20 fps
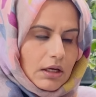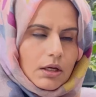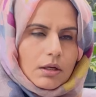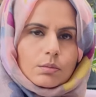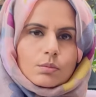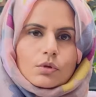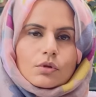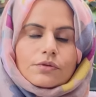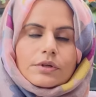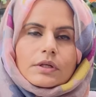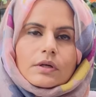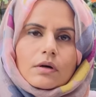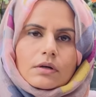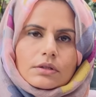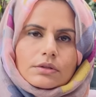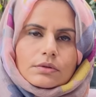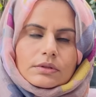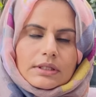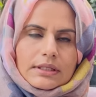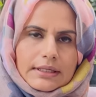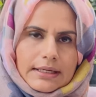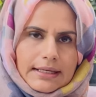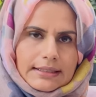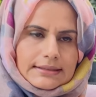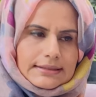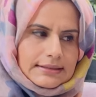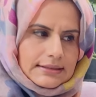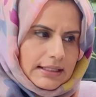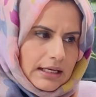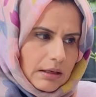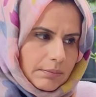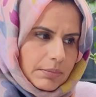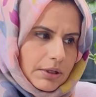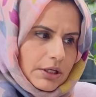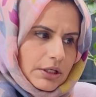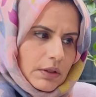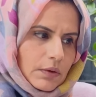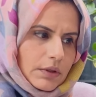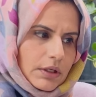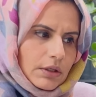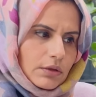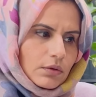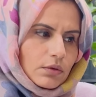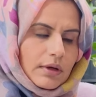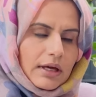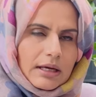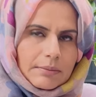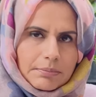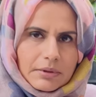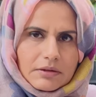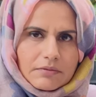Moving on to the next step, you can do epic